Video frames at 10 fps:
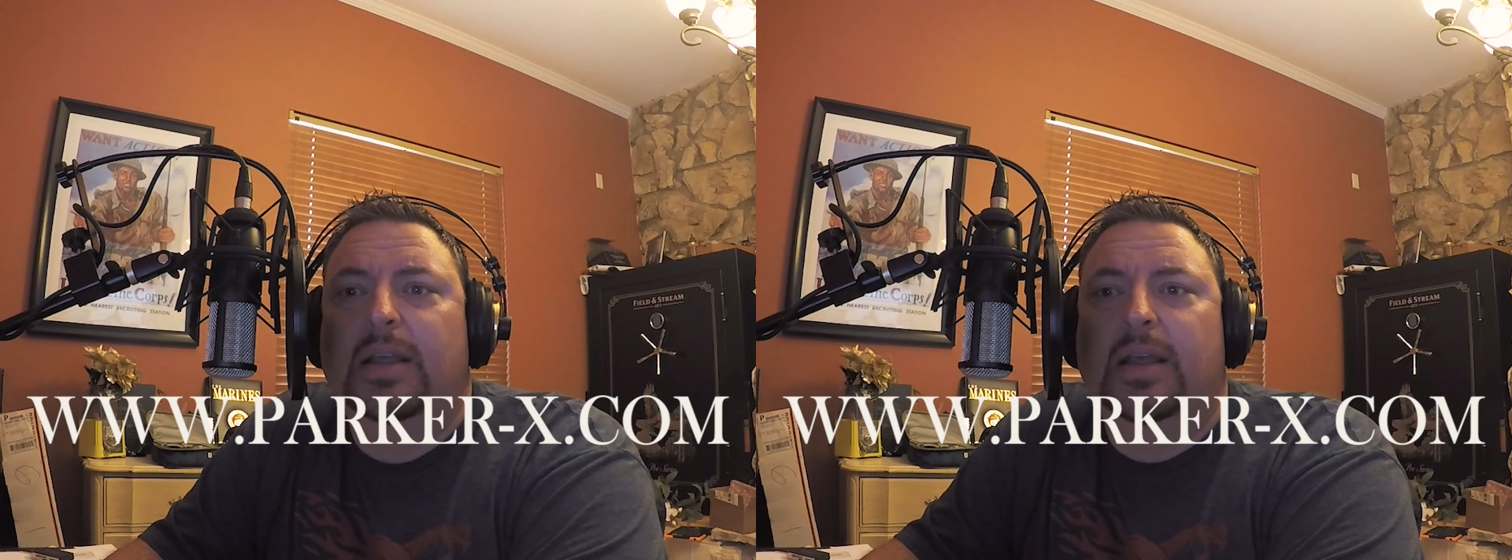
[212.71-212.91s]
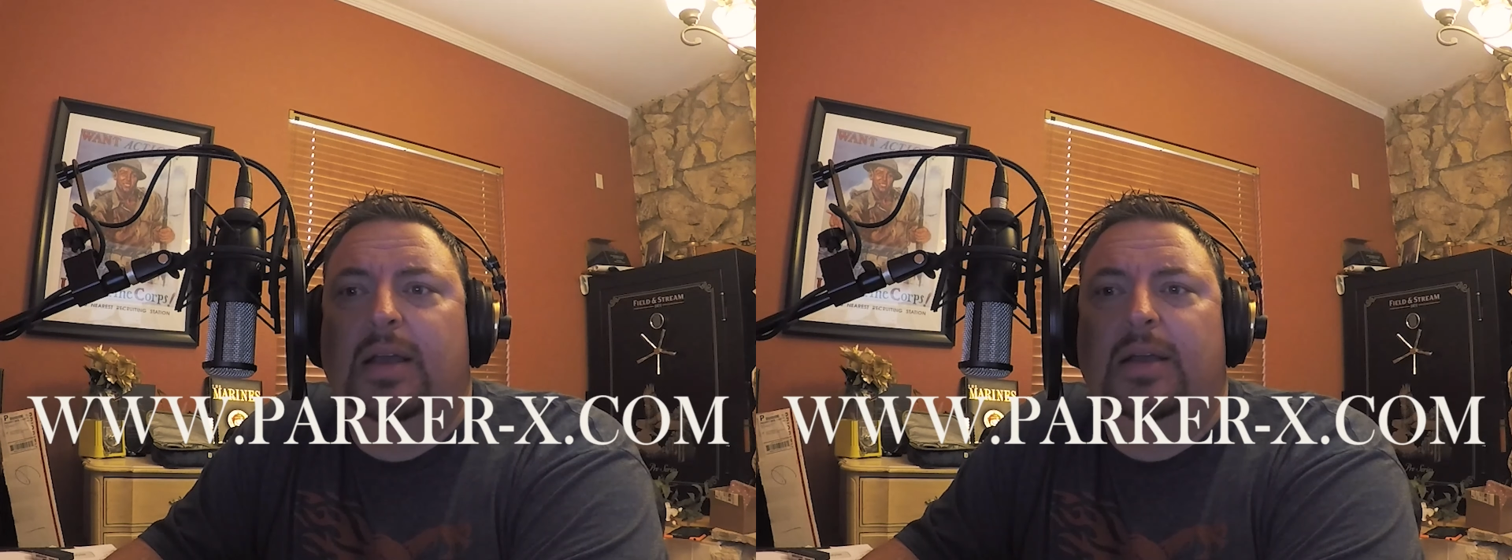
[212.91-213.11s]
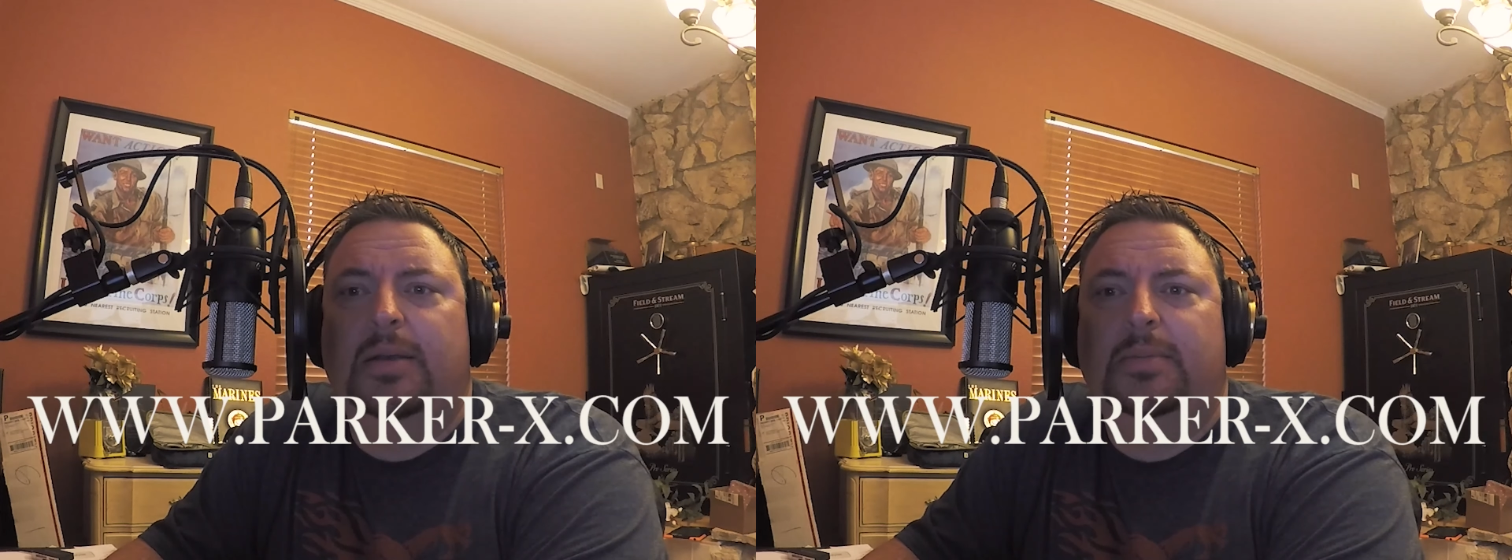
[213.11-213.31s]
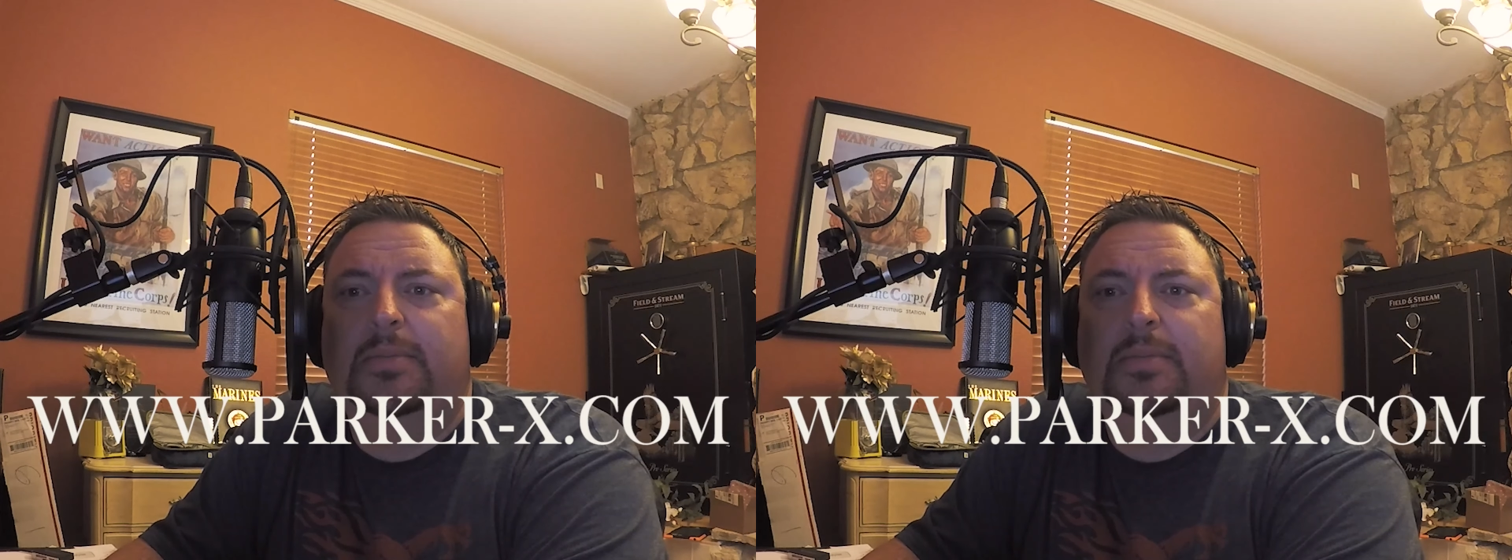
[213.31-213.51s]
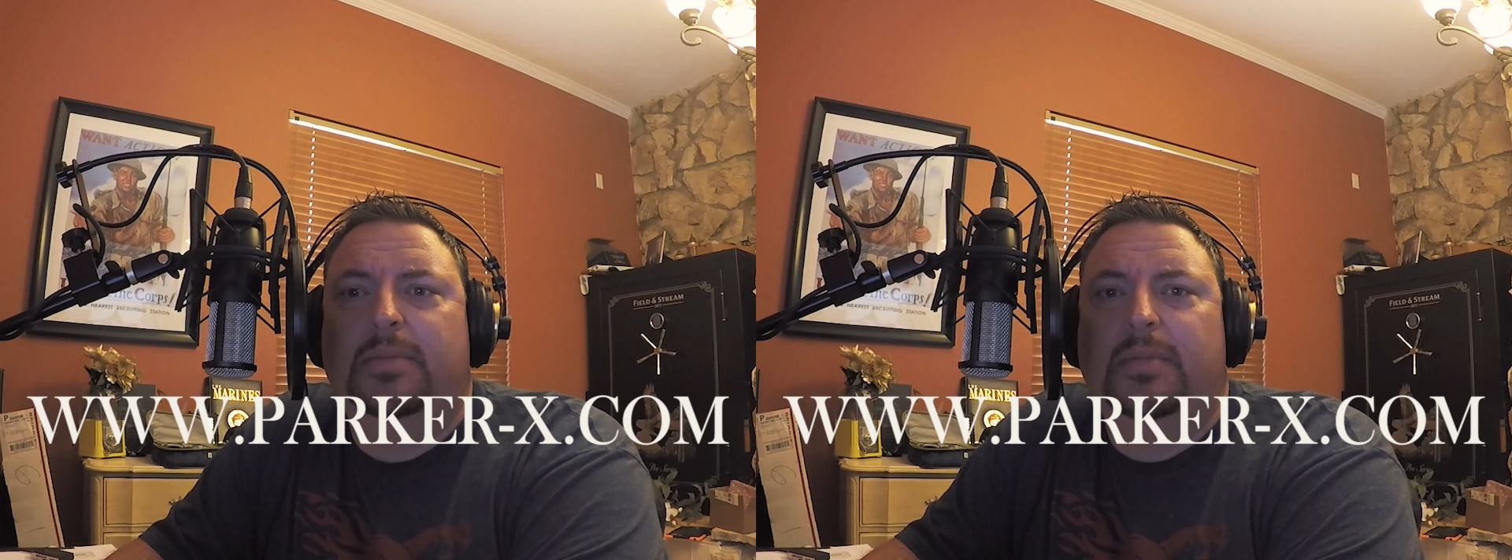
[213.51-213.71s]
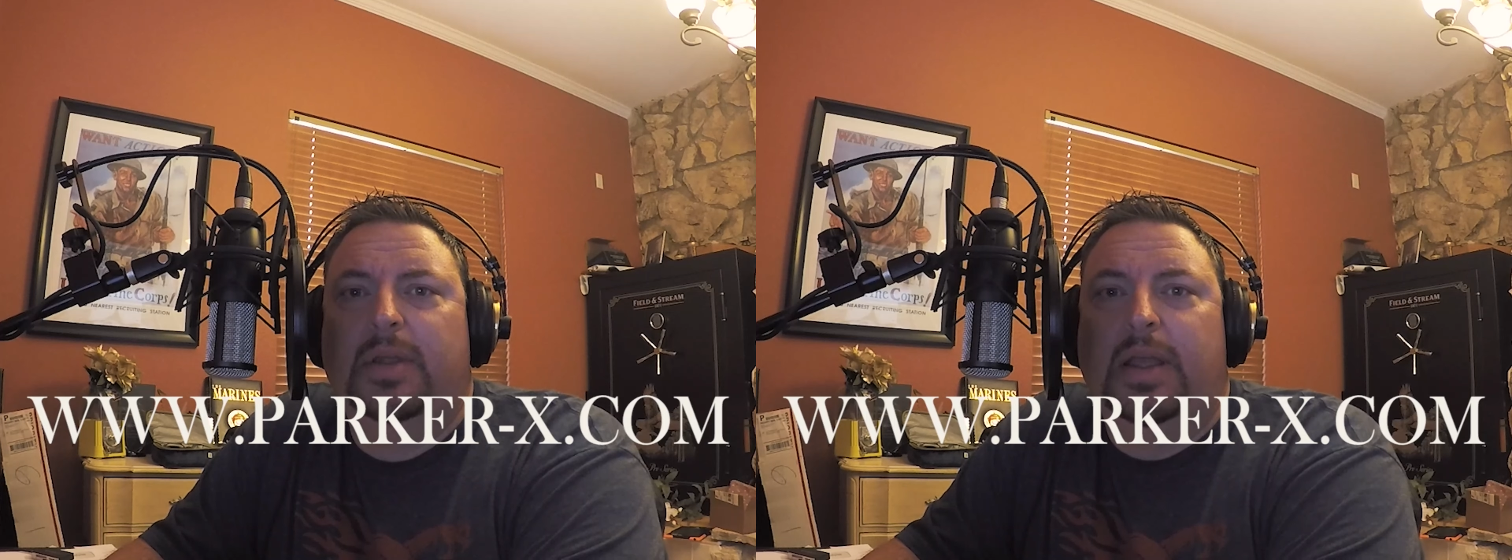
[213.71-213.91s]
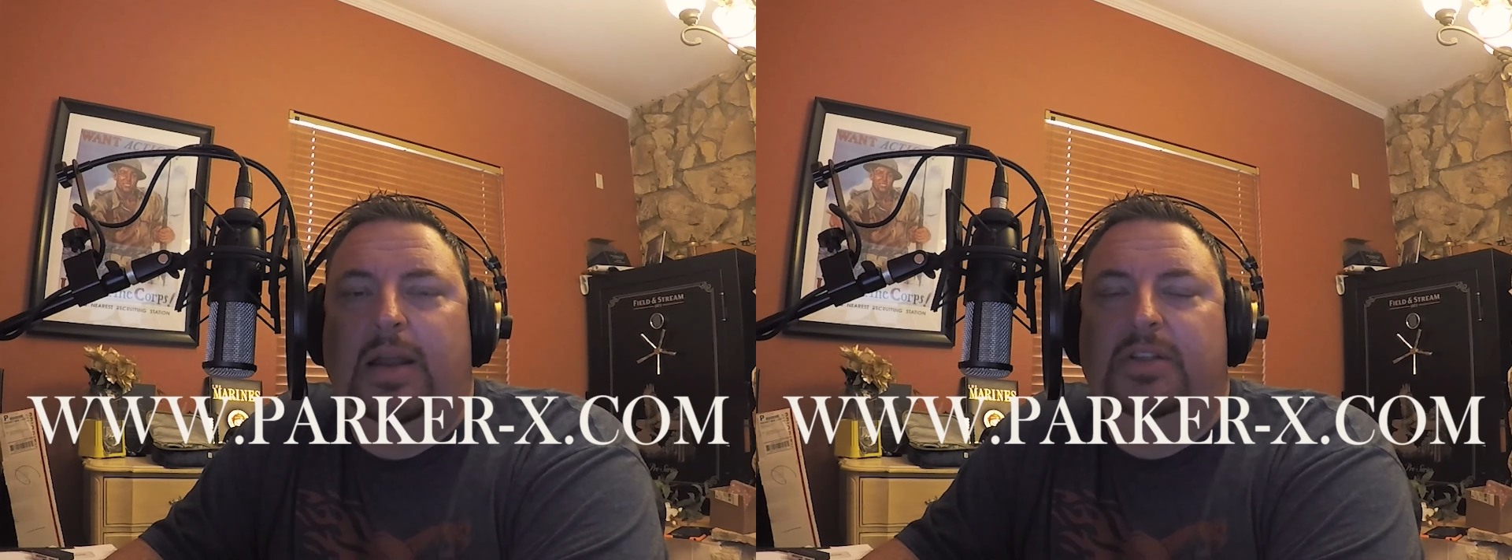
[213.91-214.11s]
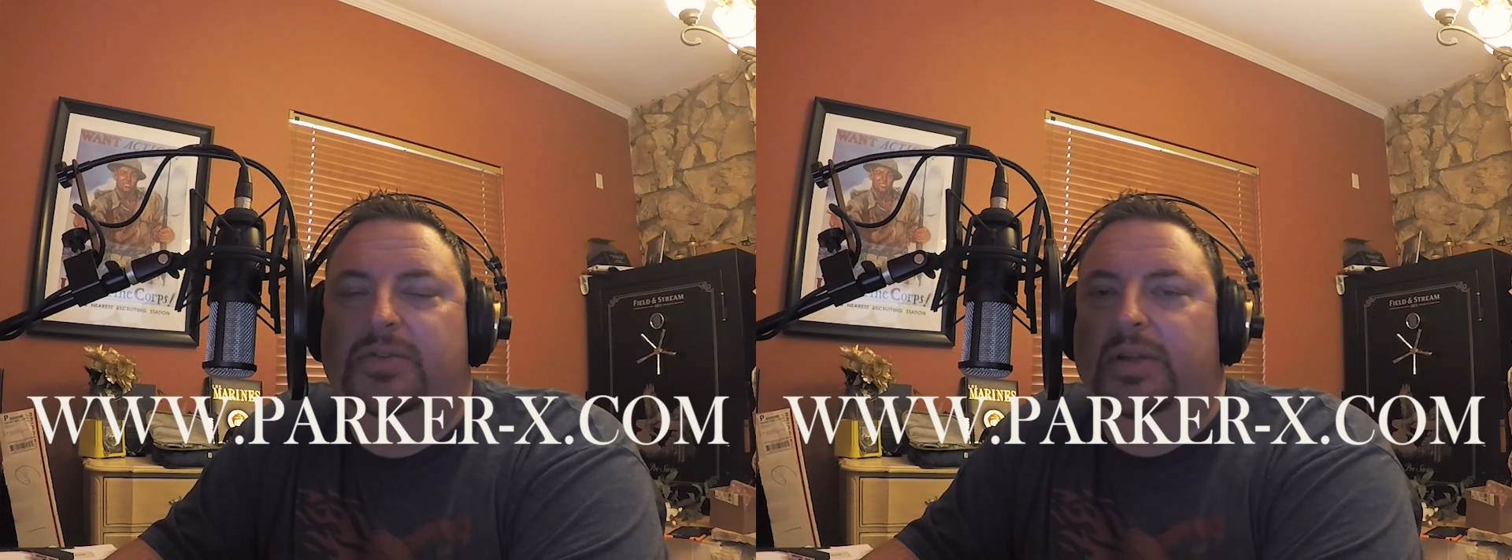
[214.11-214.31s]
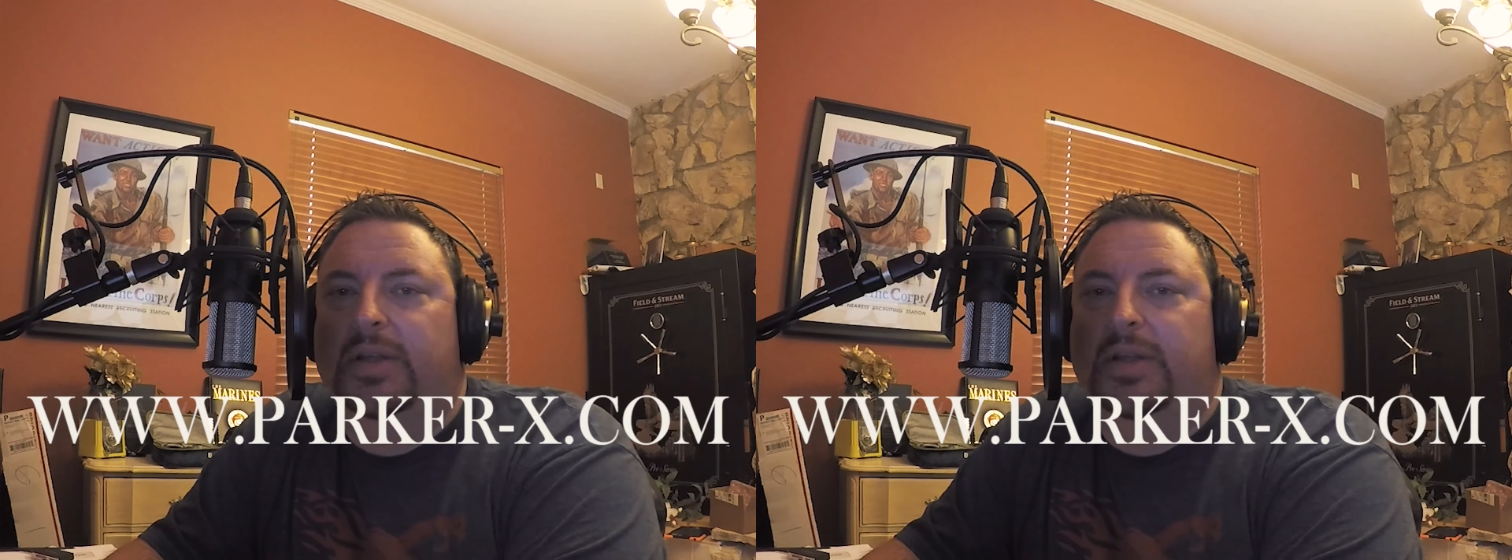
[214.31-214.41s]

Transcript: And it's